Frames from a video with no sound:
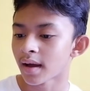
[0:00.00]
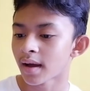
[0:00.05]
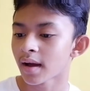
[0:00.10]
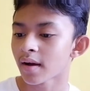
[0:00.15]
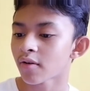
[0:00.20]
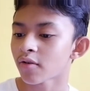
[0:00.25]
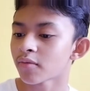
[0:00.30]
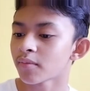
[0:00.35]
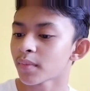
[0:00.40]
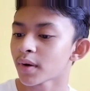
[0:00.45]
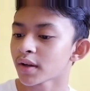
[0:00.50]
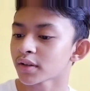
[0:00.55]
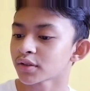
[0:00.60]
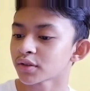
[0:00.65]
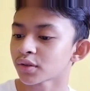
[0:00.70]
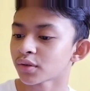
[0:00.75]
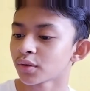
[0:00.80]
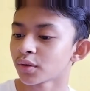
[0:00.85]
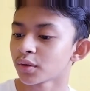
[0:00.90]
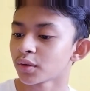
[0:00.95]
How
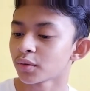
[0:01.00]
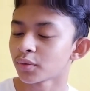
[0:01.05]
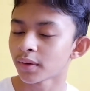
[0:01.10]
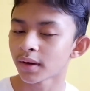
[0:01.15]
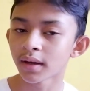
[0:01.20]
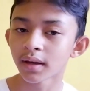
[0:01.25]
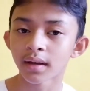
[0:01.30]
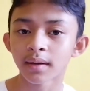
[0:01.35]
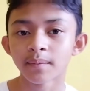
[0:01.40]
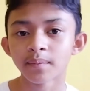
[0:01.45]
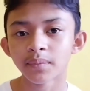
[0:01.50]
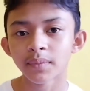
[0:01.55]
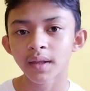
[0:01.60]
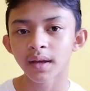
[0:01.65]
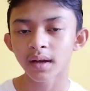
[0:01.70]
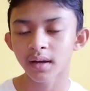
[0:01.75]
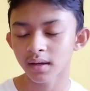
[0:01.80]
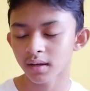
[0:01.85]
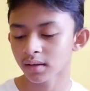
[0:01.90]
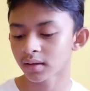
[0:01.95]
much do you weigh?
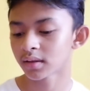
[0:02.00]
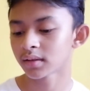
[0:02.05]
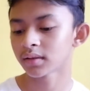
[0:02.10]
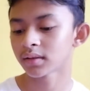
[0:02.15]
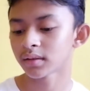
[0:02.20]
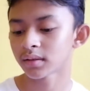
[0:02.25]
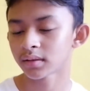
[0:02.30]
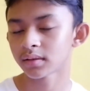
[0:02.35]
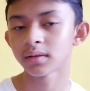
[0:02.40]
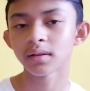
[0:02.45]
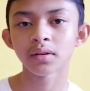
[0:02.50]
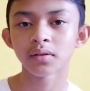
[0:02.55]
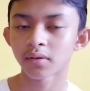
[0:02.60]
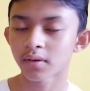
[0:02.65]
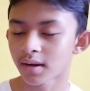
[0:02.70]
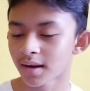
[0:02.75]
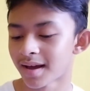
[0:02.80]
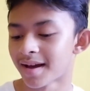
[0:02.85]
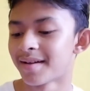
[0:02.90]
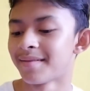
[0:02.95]
Hindi
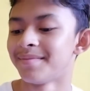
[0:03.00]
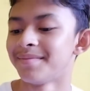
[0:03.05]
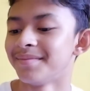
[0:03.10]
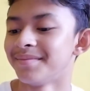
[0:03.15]
ko alam.